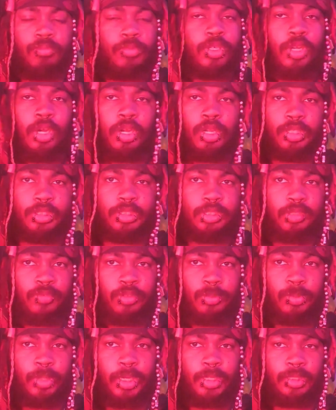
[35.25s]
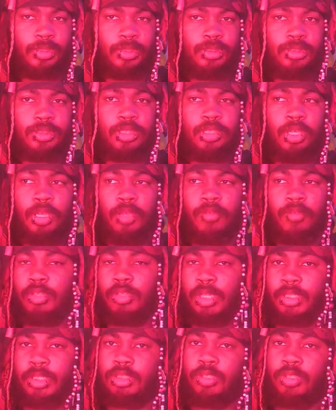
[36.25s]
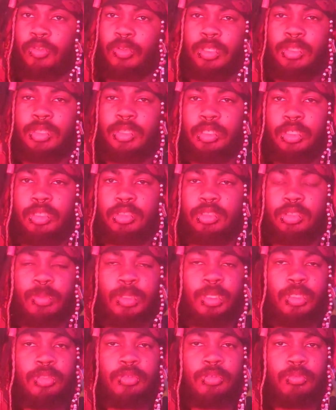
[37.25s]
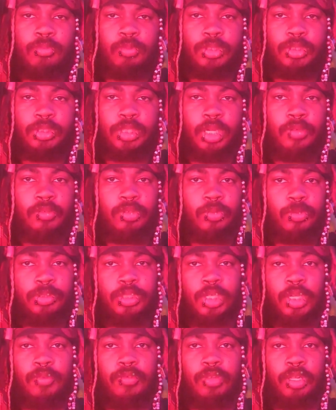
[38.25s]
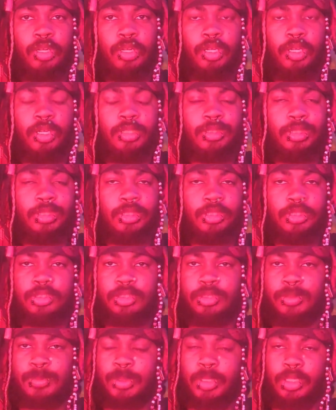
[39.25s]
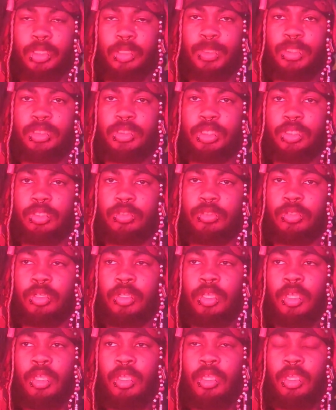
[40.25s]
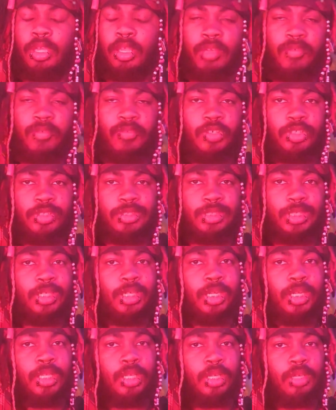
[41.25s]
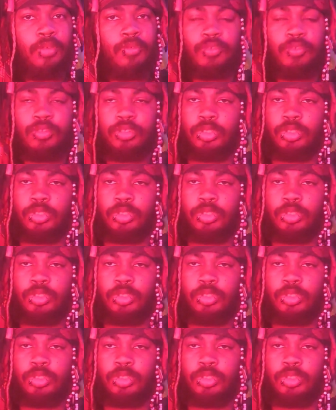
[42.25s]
Regardless of your practice. If you'd like to know anything else about witchcraft or witchcraft related content, just subscribe to my channel and have a good day, not life.